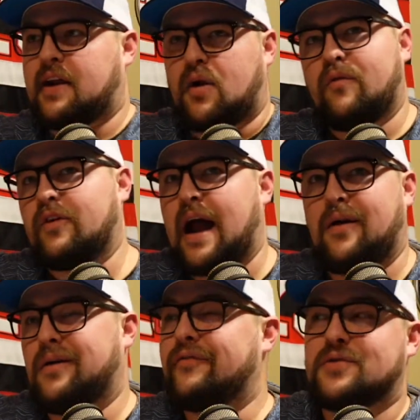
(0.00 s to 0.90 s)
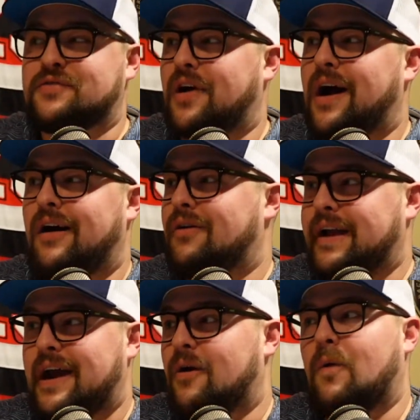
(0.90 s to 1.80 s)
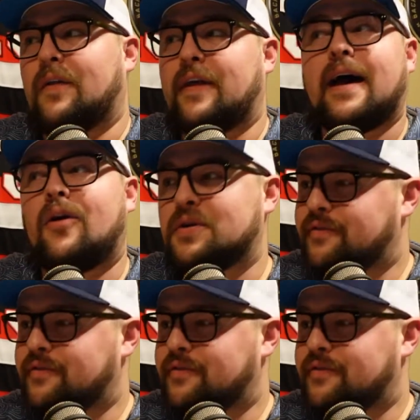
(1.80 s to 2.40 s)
it over. I don't know if it was for a holiday or what the hell it was